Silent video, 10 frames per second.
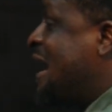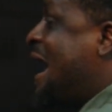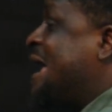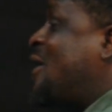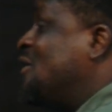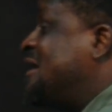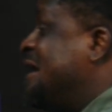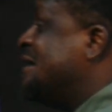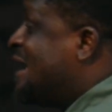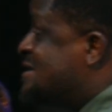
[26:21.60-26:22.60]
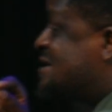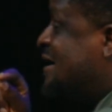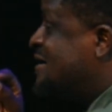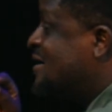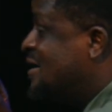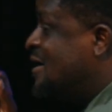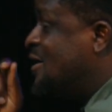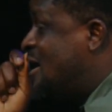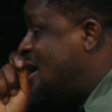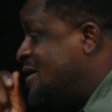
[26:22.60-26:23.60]
I called, I, I said,
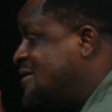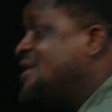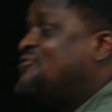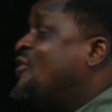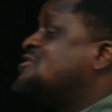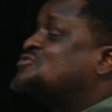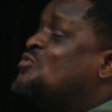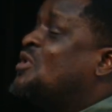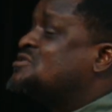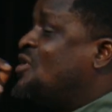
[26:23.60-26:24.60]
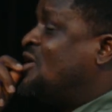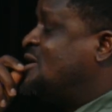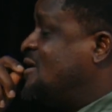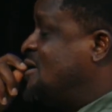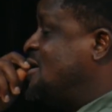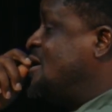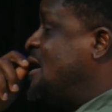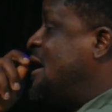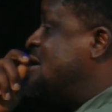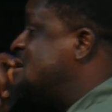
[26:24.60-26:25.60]
Eh, the voice too was gone.
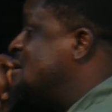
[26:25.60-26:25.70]
I said,